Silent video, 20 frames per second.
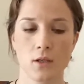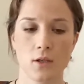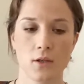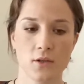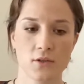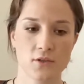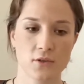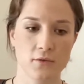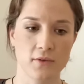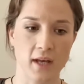
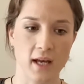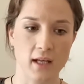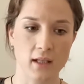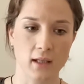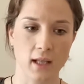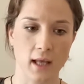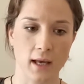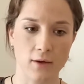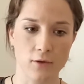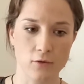So that
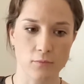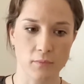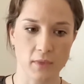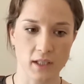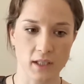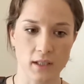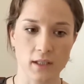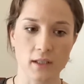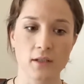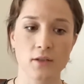allowed
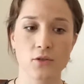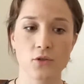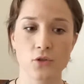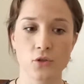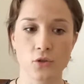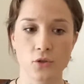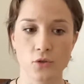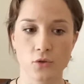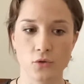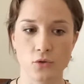me
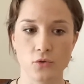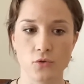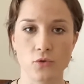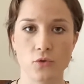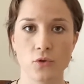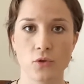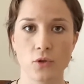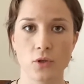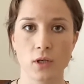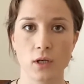to
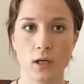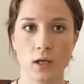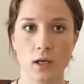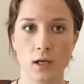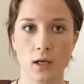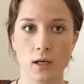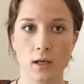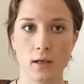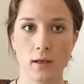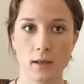
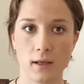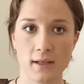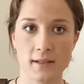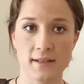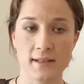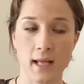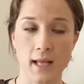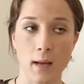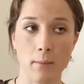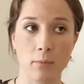
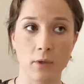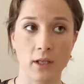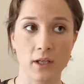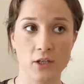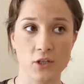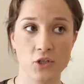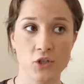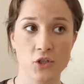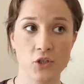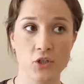
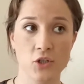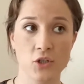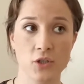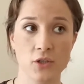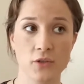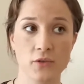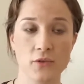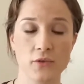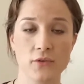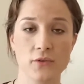establish
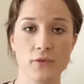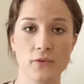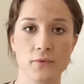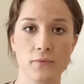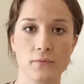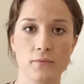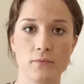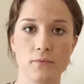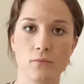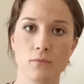
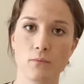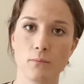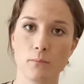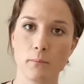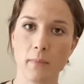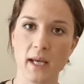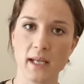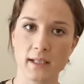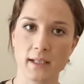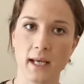
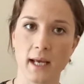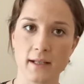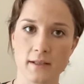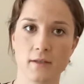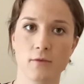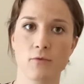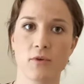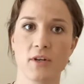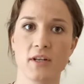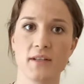main
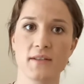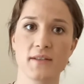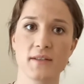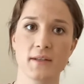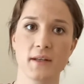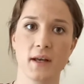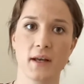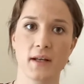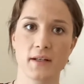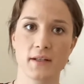
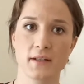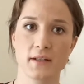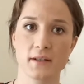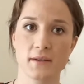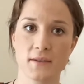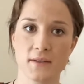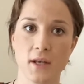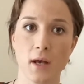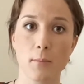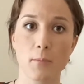categories and
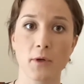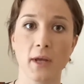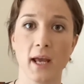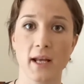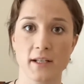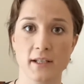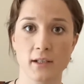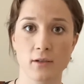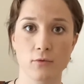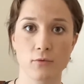
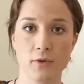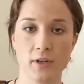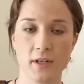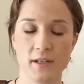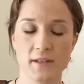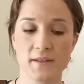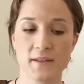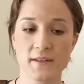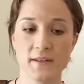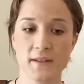
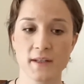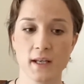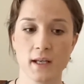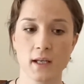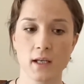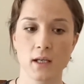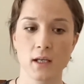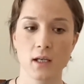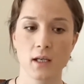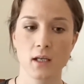subcategories
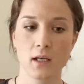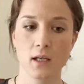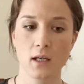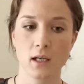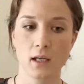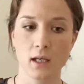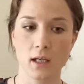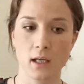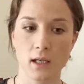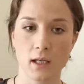
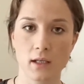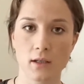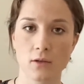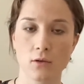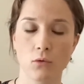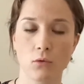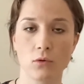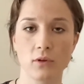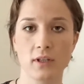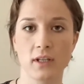in
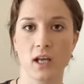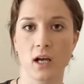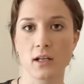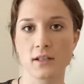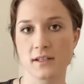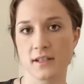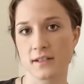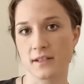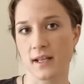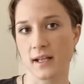all the
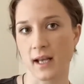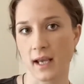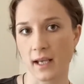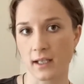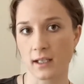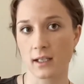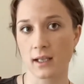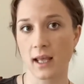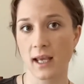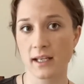answers that I
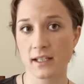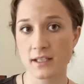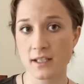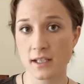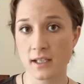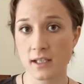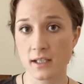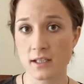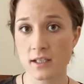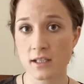
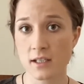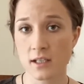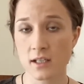collected,